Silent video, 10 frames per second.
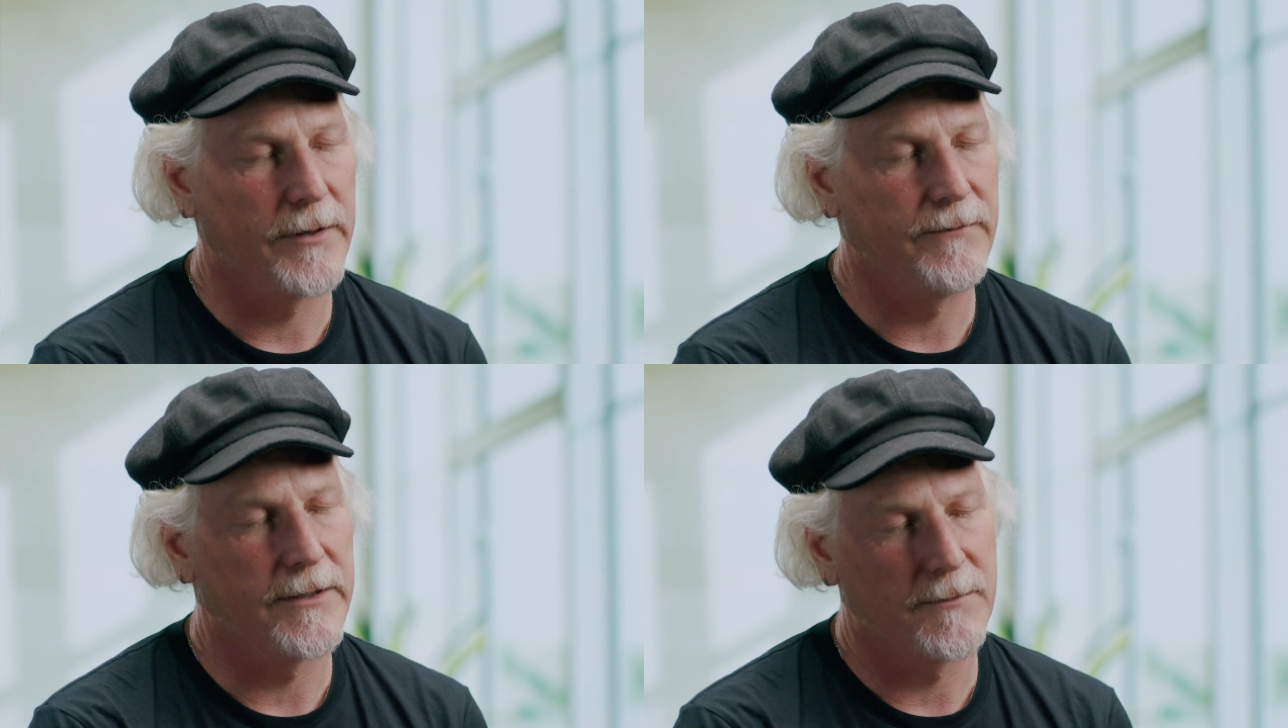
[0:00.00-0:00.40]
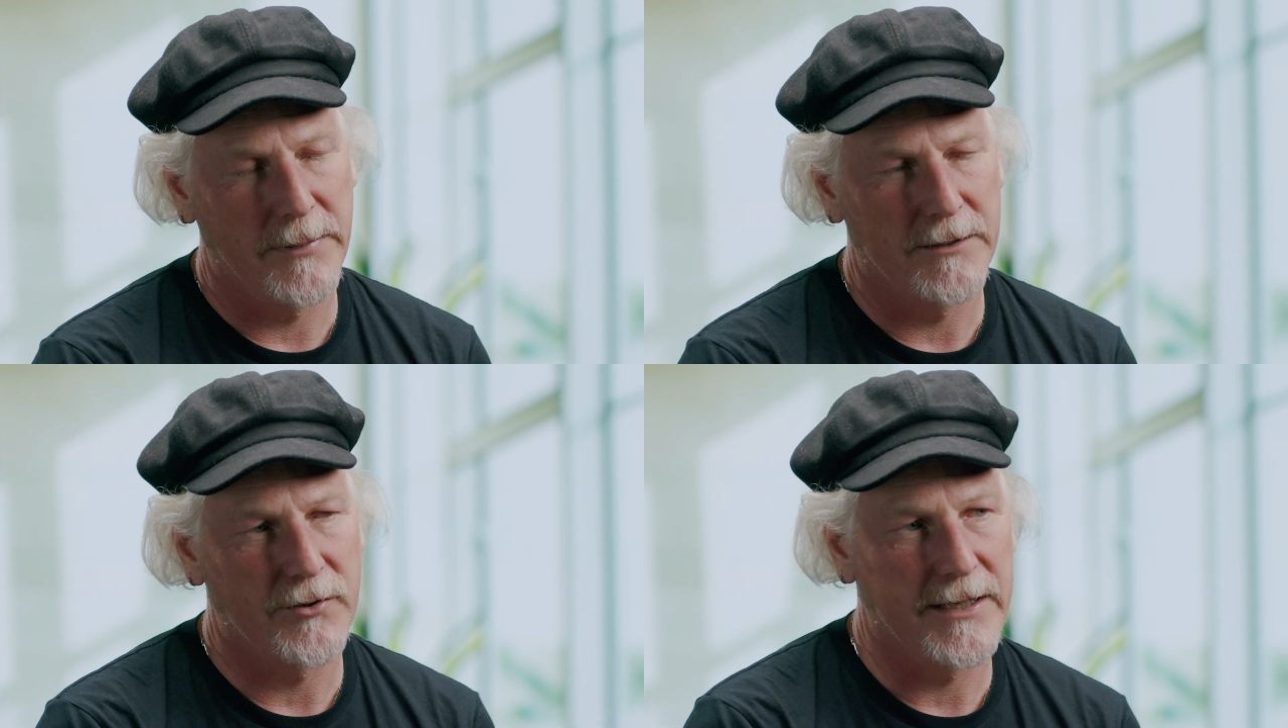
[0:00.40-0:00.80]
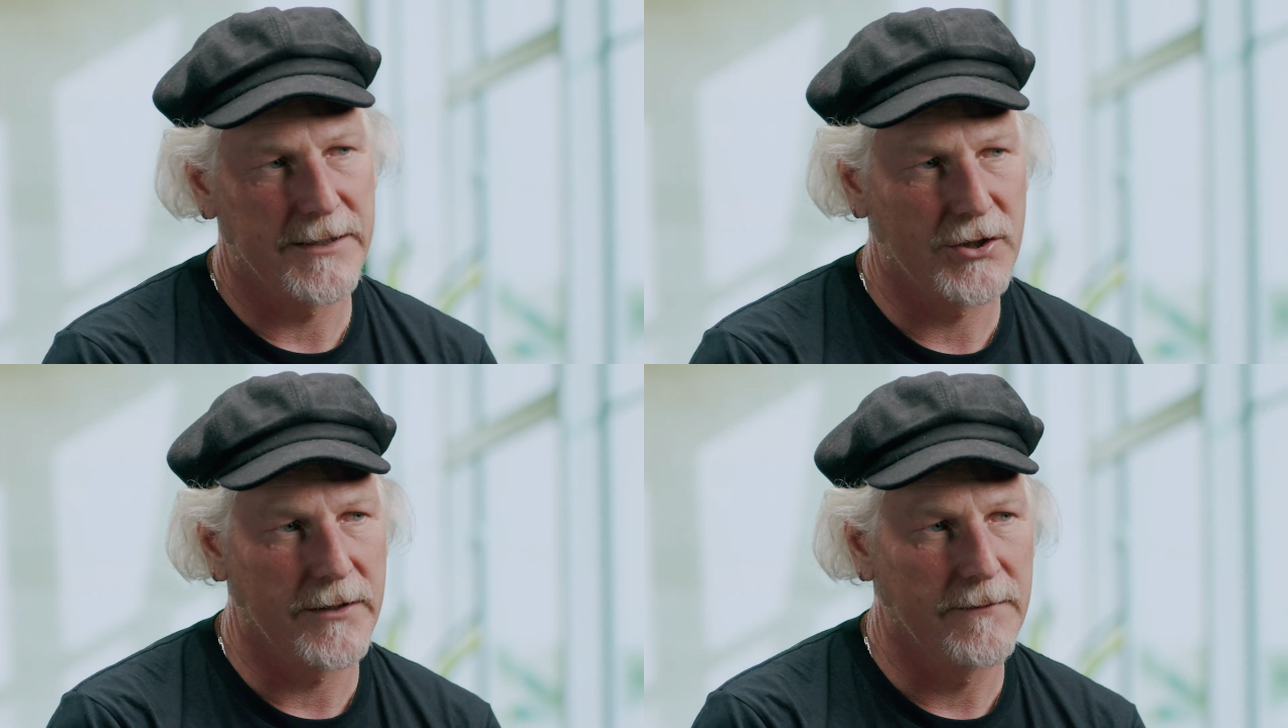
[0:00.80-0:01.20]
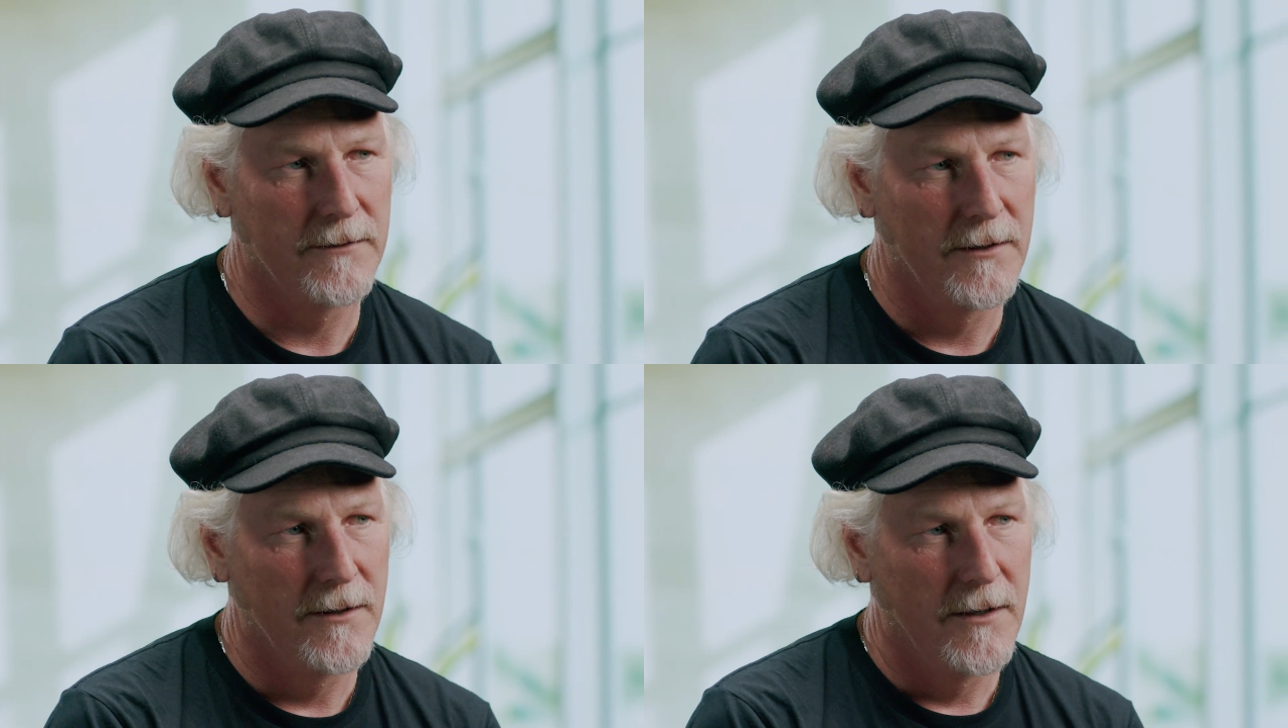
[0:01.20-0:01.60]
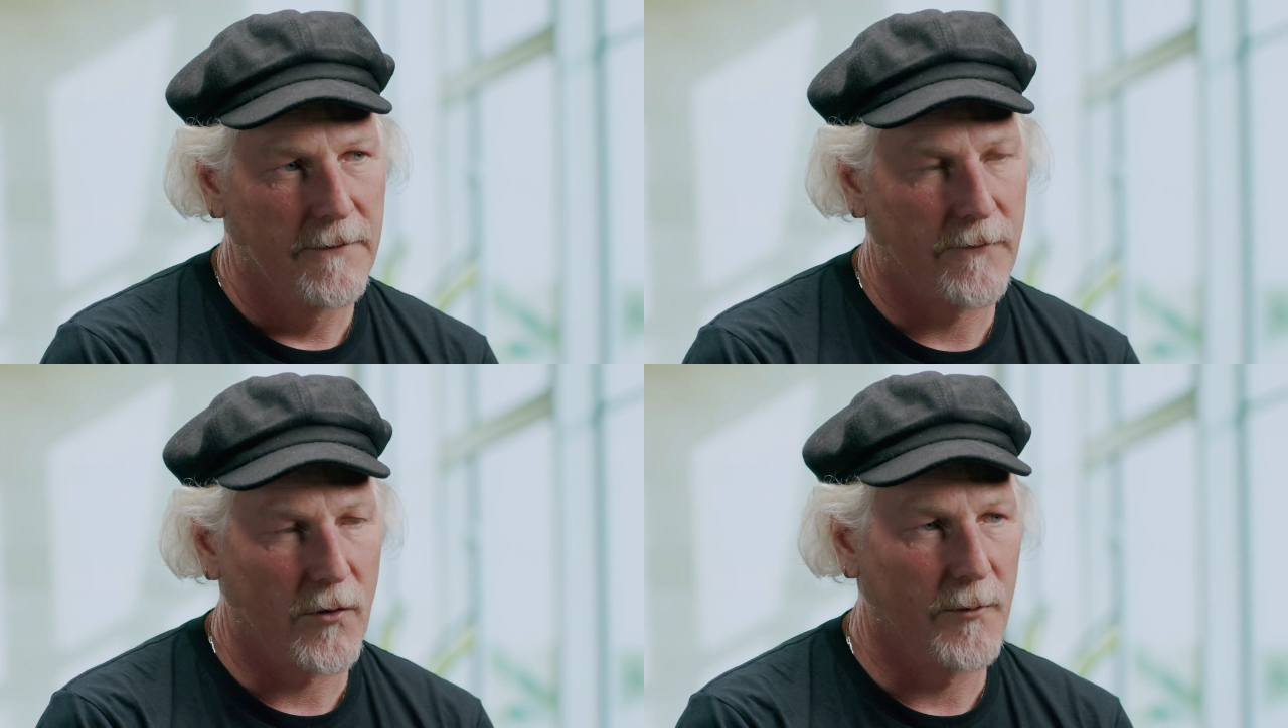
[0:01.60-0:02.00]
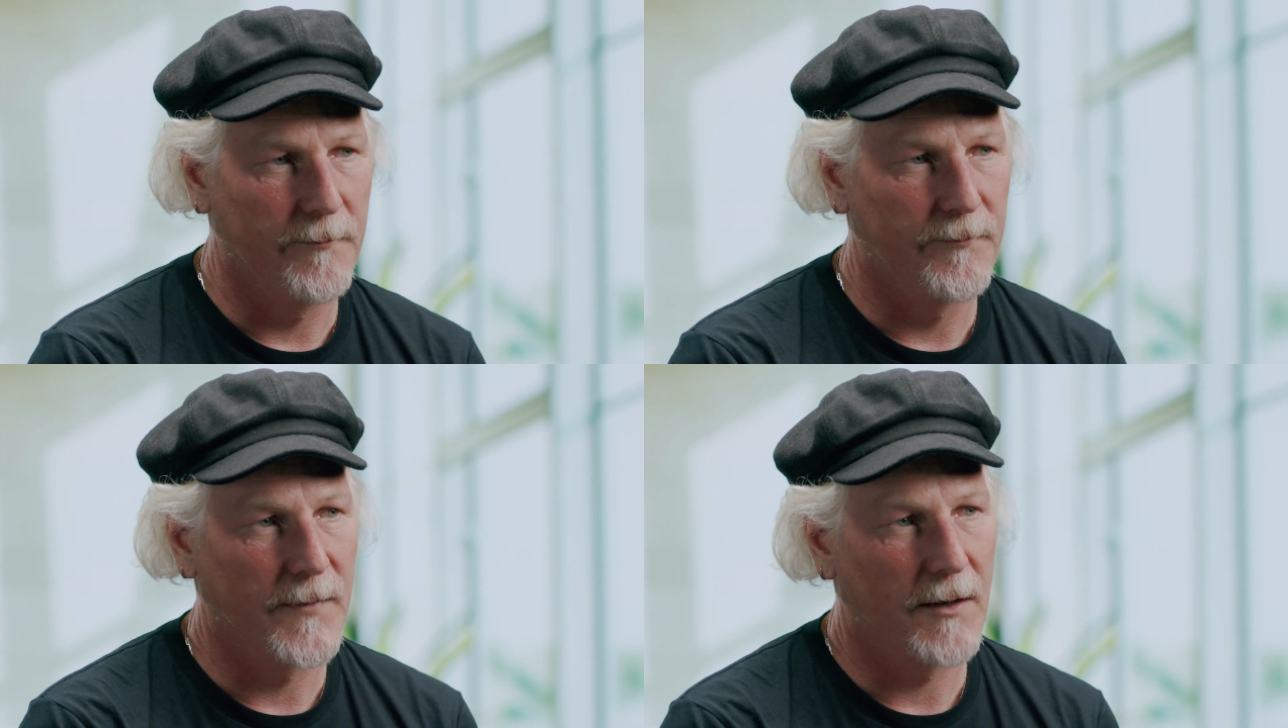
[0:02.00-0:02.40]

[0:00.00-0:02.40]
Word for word: We did a big transition from